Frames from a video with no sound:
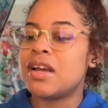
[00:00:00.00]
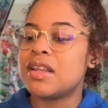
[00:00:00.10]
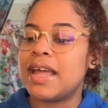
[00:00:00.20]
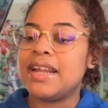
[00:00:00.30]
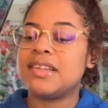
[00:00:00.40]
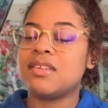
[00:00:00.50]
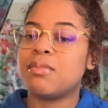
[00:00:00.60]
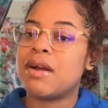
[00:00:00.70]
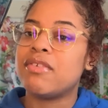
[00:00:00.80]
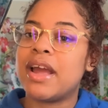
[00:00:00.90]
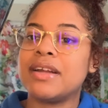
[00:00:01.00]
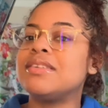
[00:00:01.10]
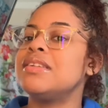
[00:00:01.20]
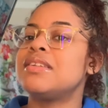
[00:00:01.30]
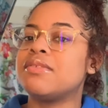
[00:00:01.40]
liked my
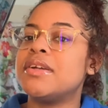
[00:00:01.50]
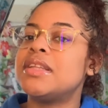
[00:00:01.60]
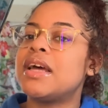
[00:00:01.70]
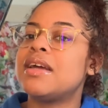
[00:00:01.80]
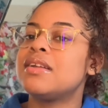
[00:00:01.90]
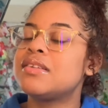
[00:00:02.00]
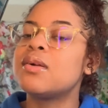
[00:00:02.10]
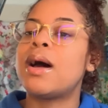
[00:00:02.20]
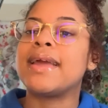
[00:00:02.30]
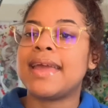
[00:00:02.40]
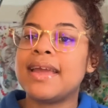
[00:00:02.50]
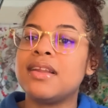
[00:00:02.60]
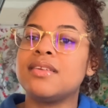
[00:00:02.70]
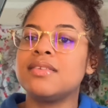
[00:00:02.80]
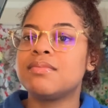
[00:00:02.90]
reactions, stuff like that. So I gained